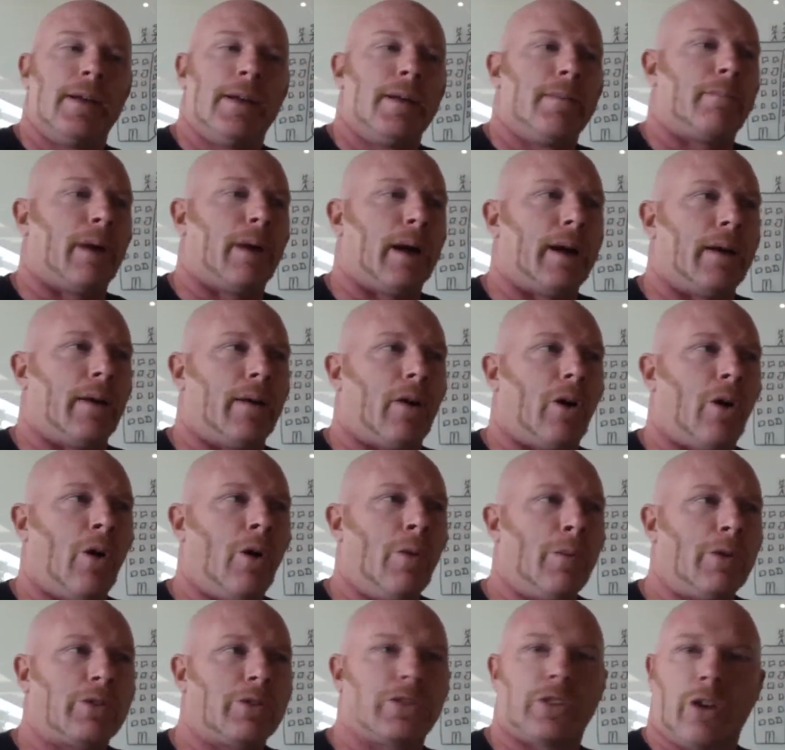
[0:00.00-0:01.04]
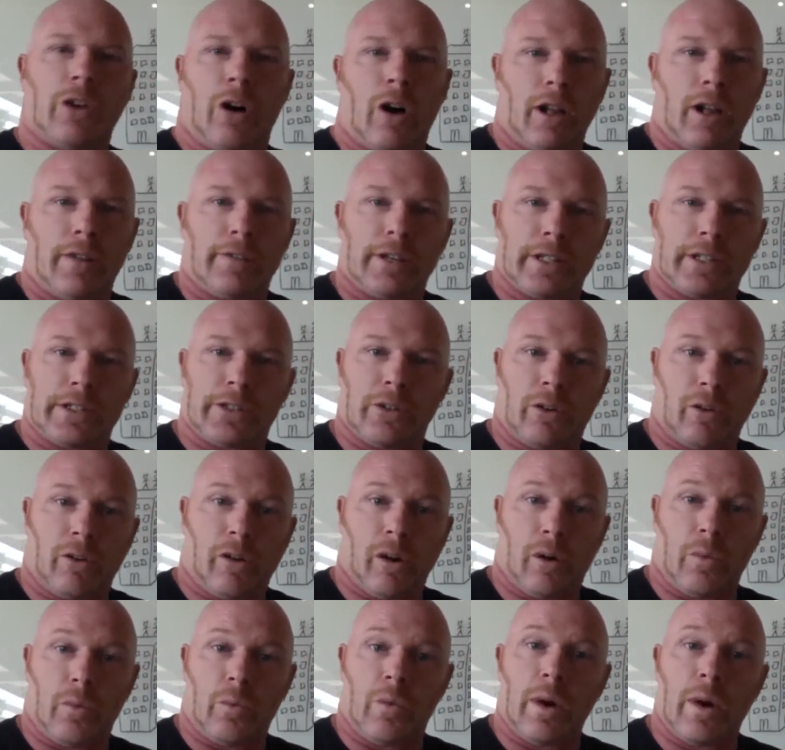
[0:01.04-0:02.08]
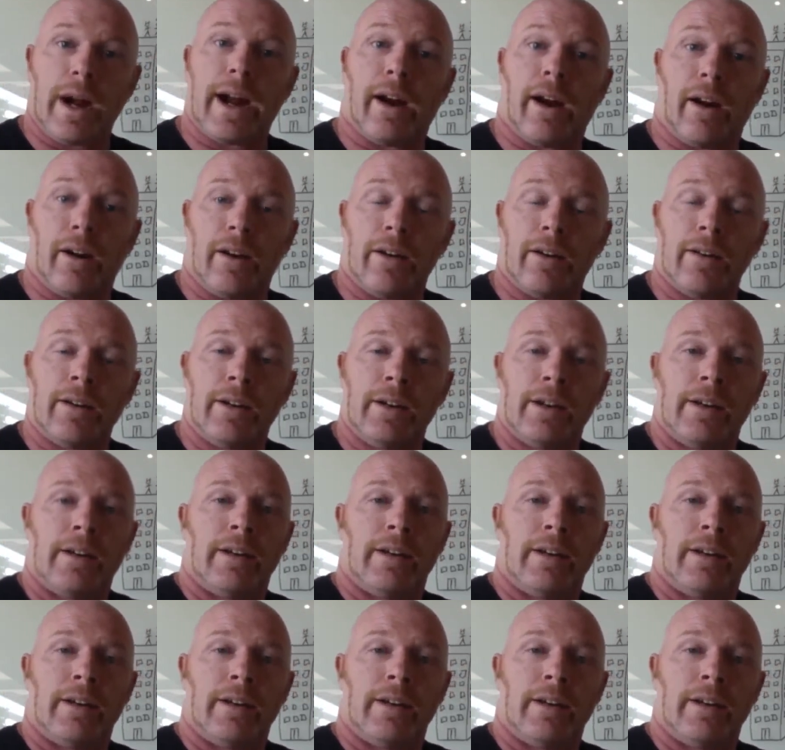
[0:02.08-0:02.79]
but almost all of us are aware